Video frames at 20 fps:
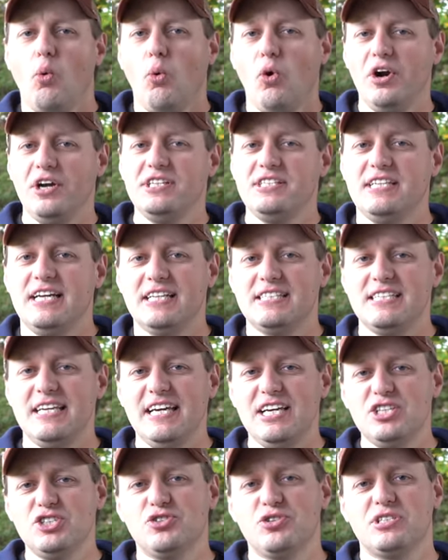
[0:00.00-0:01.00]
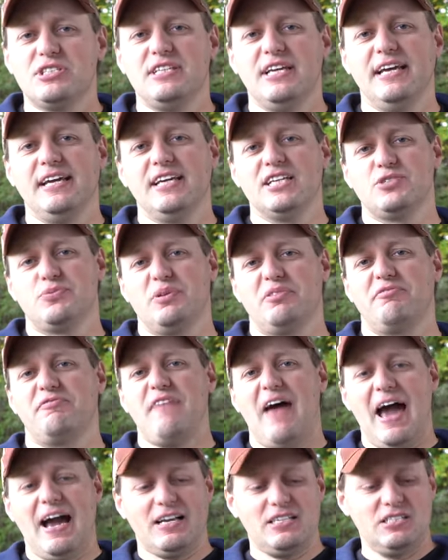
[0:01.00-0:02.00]
Where it gets interesting is with
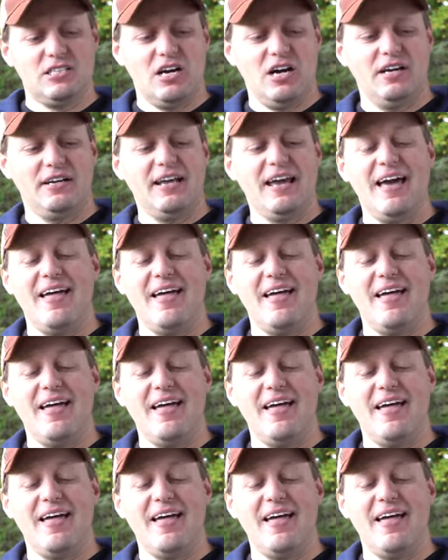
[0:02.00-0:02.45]
Faxon